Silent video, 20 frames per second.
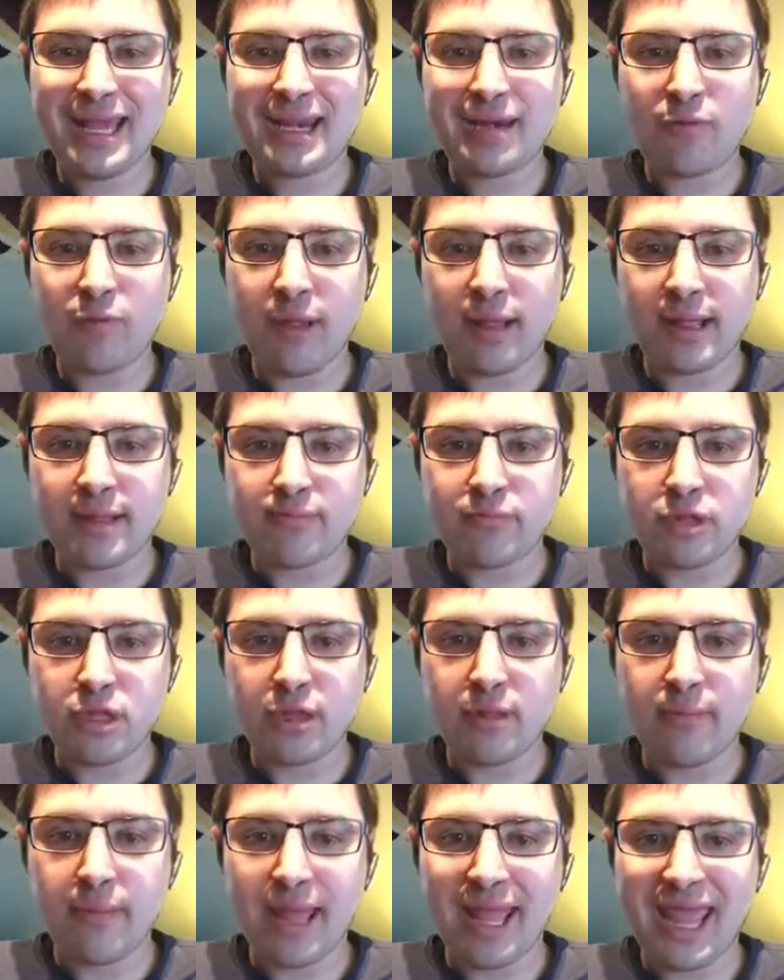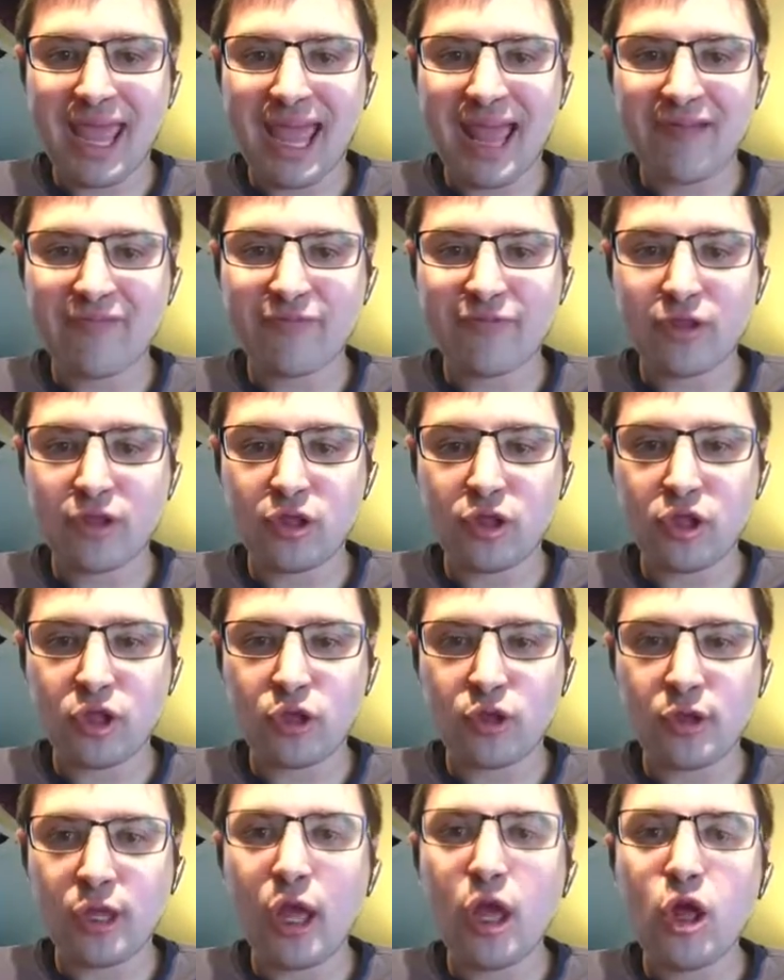and welcome to my
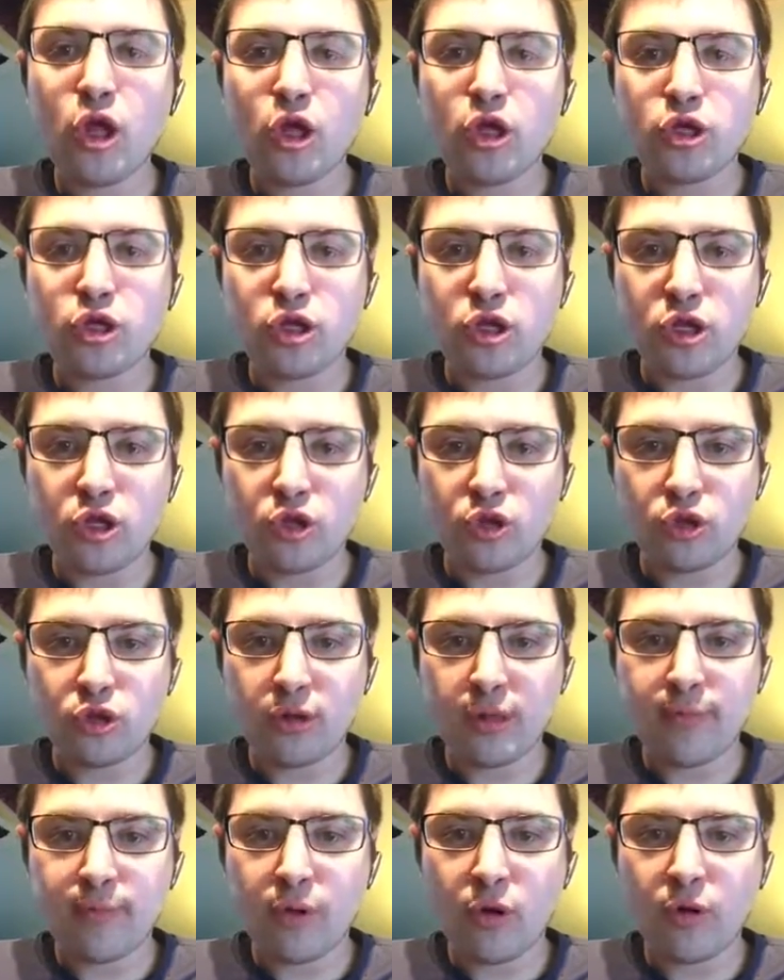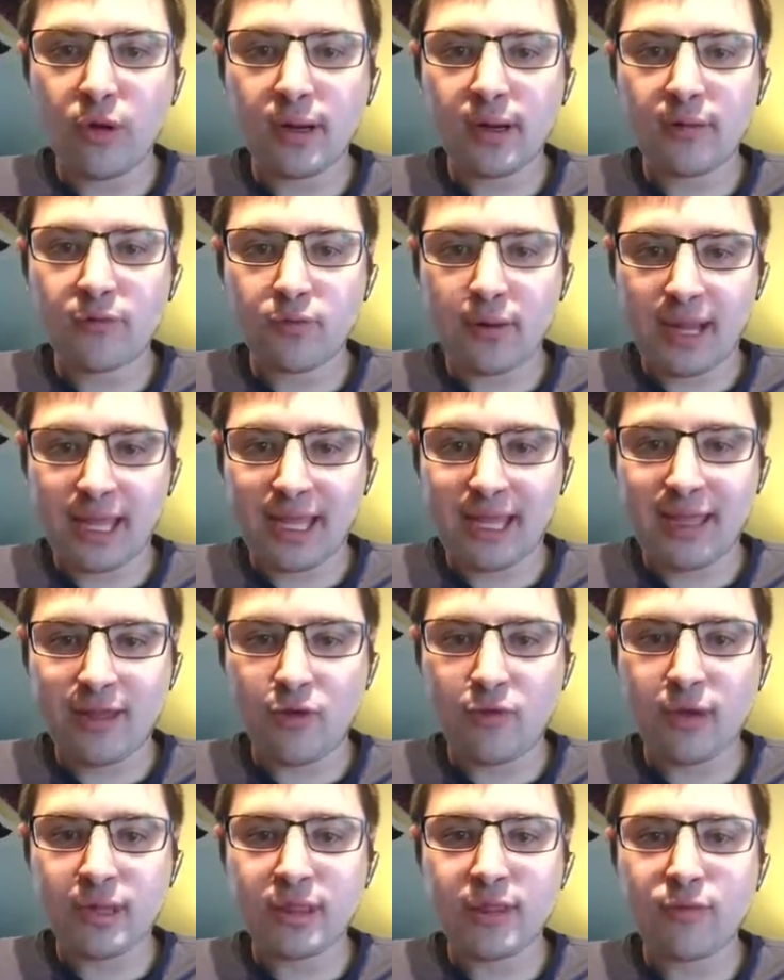afternoon news report right
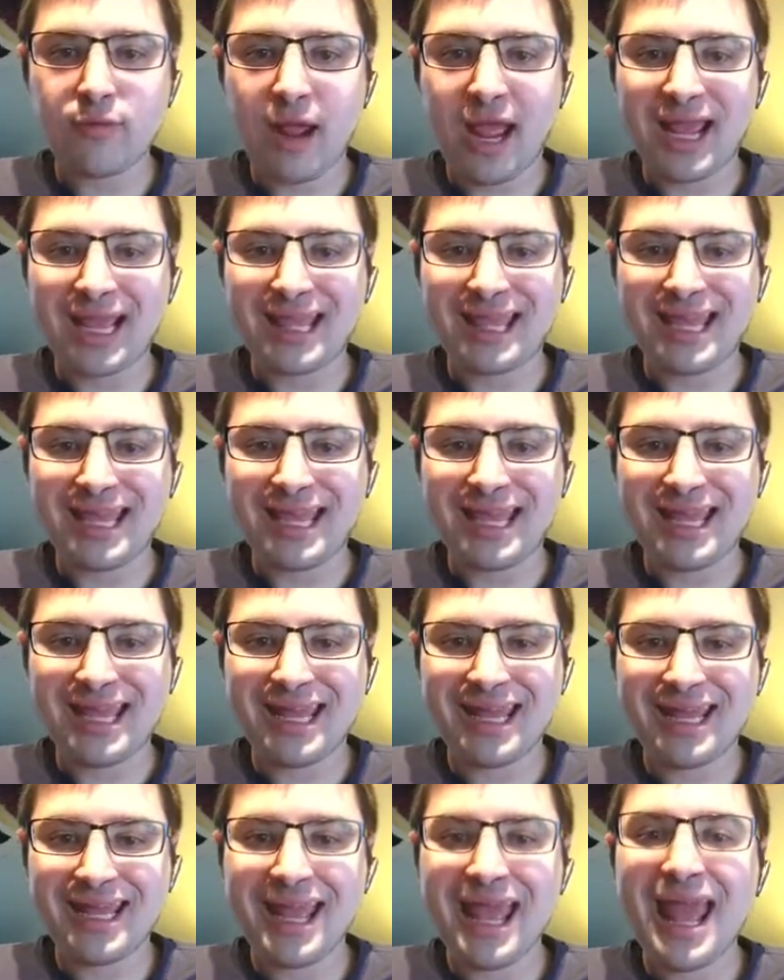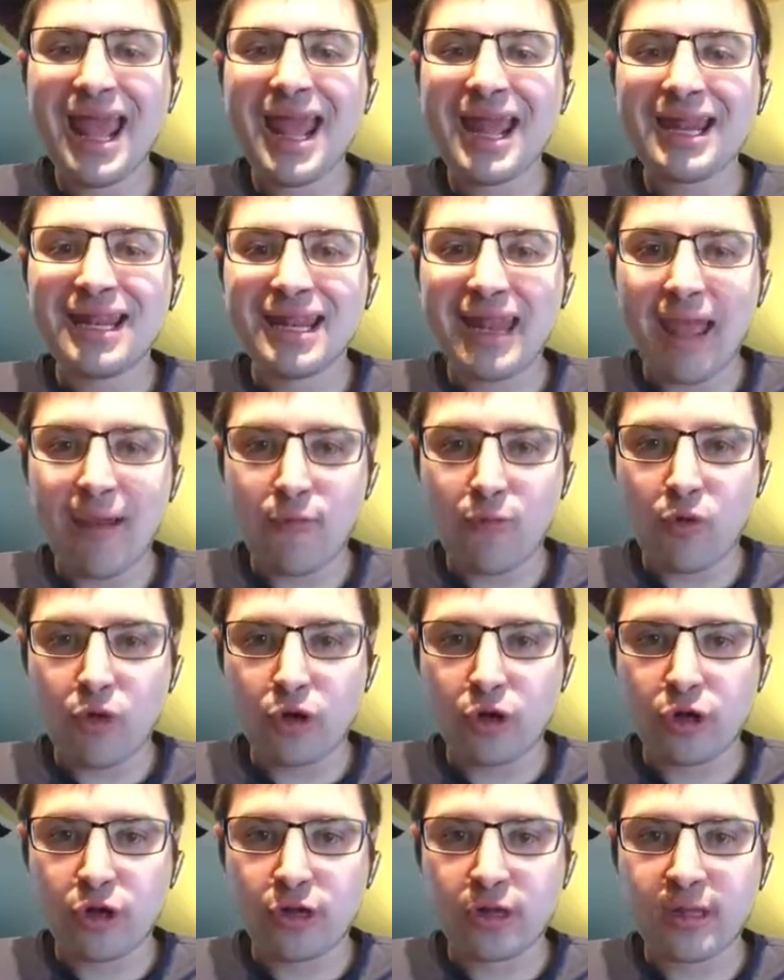here on the Riley King
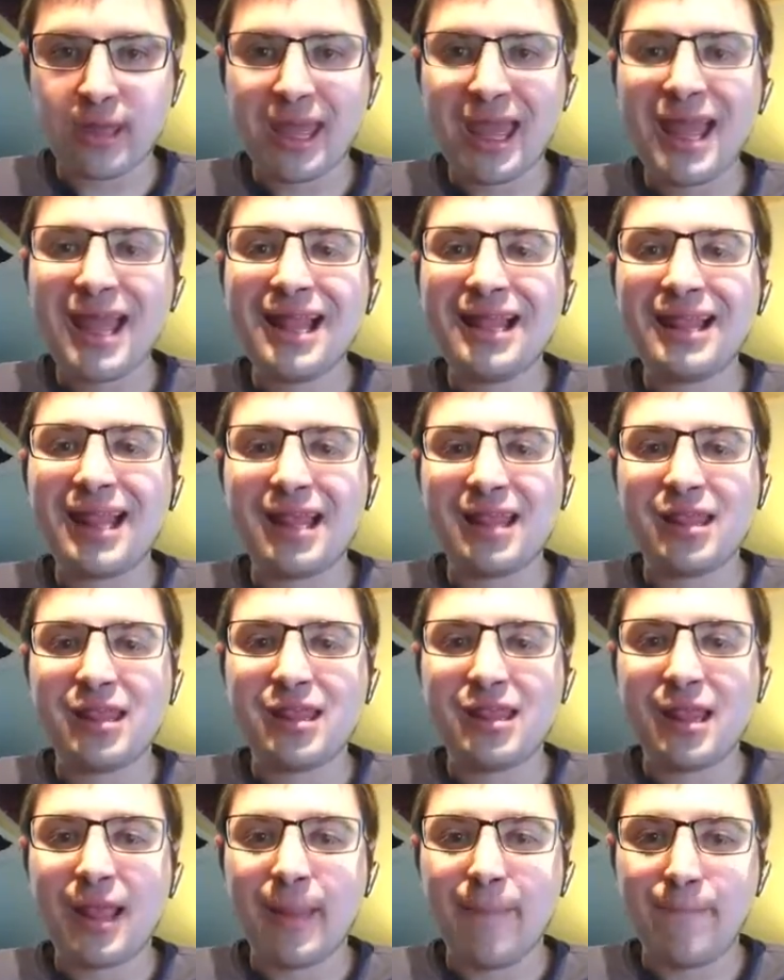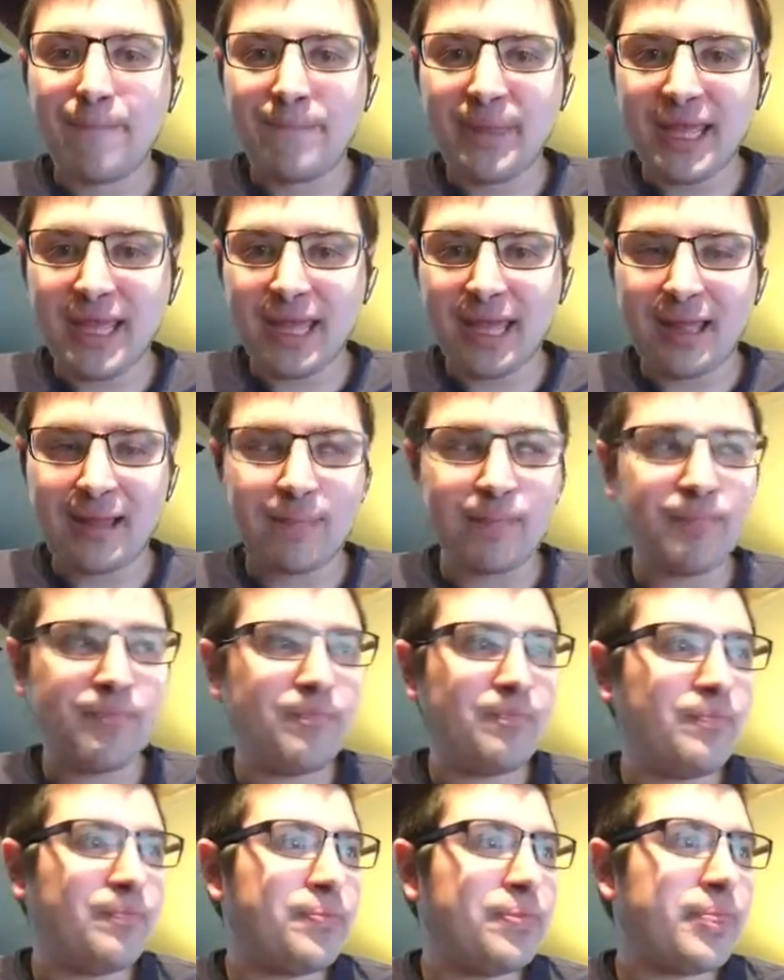Network. Let's begin.